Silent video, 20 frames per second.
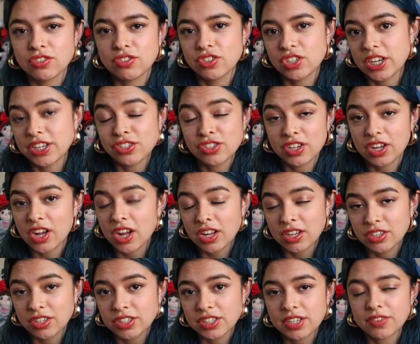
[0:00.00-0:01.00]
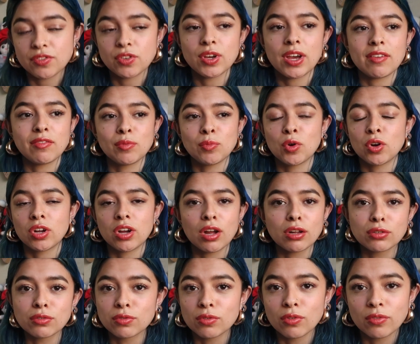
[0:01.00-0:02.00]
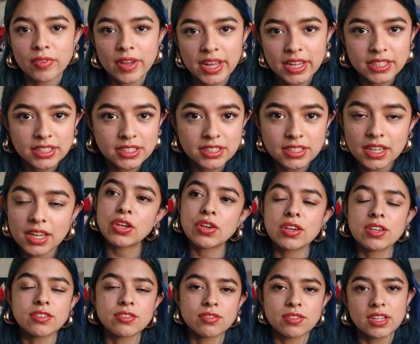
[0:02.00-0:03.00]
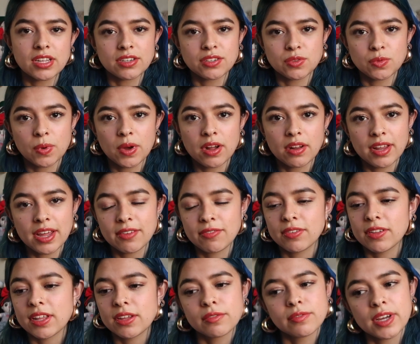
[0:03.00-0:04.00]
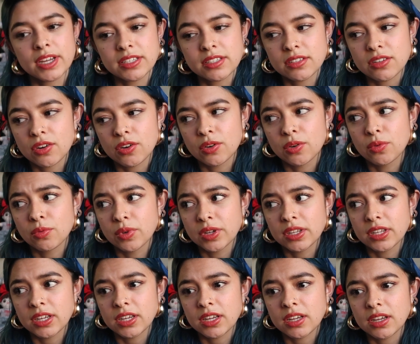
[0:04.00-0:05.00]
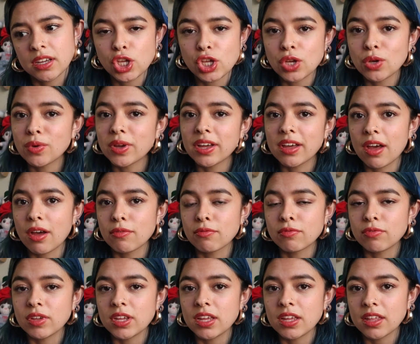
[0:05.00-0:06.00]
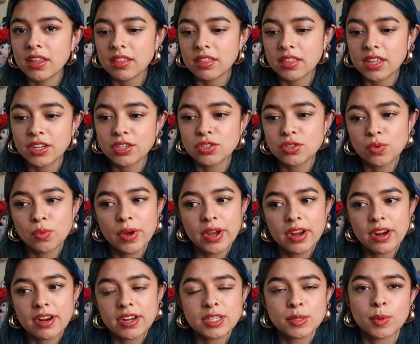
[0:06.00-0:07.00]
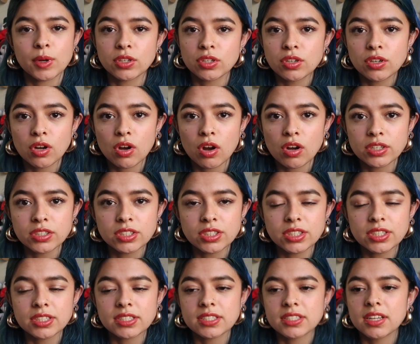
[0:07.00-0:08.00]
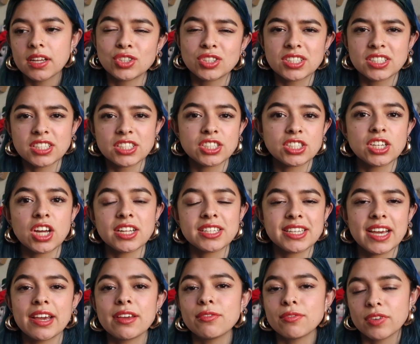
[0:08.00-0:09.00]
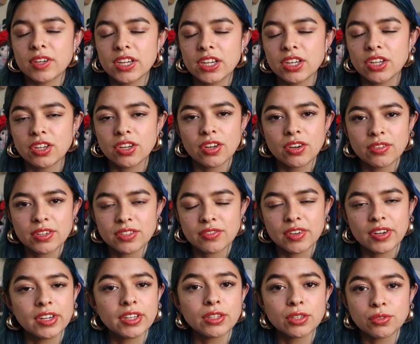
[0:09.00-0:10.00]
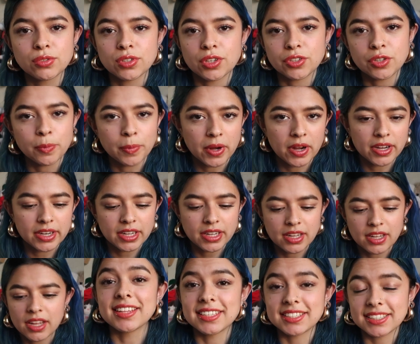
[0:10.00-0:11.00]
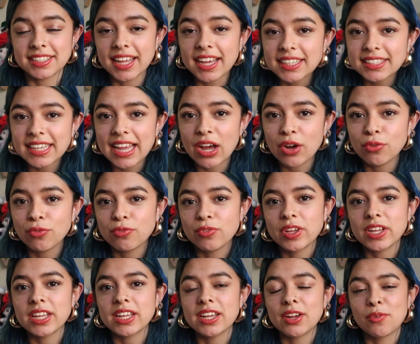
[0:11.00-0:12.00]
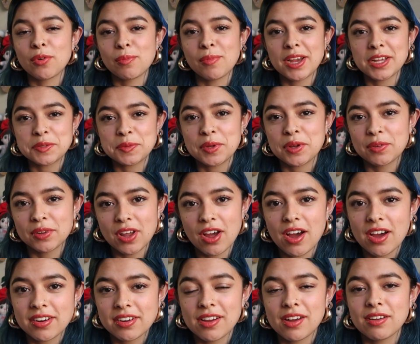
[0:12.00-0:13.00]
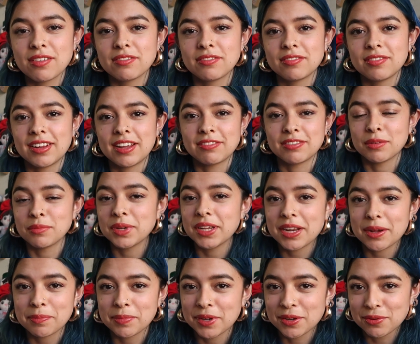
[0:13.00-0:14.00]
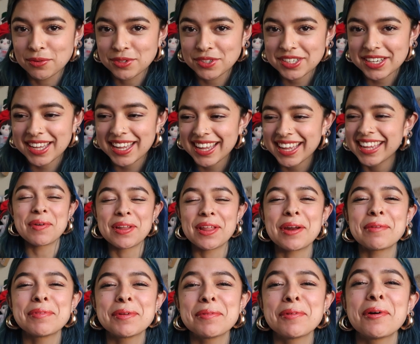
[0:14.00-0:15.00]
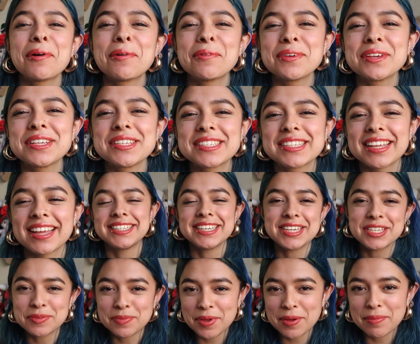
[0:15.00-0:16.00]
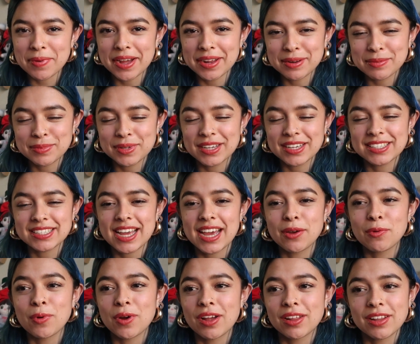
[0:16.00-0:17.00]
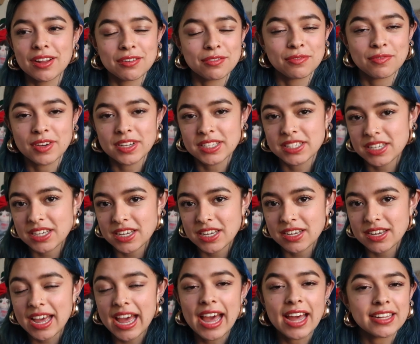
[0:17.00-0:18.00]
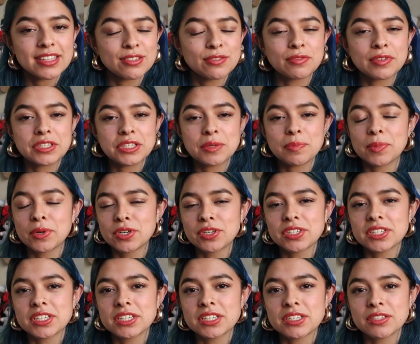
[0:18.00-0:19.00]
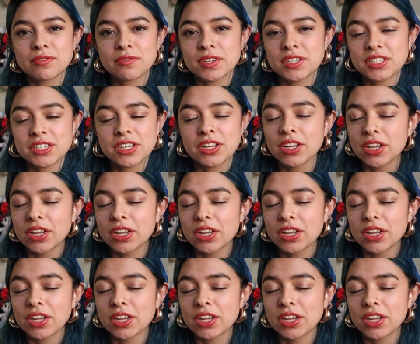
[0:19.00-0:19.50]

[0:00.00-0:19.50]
the colors. If you have a more colorful vest, you can do that as well. I feel like vests are a really cute and comfy thing to wear, especially to concerts, just because it's not tight fitting, you know, it's very loose on your body. This next outfit reminds me a lot of La Familia Peluche. A lot of people always tease me about it because I wear a lot of fuzzy hats, fuzzy purses, fuzzy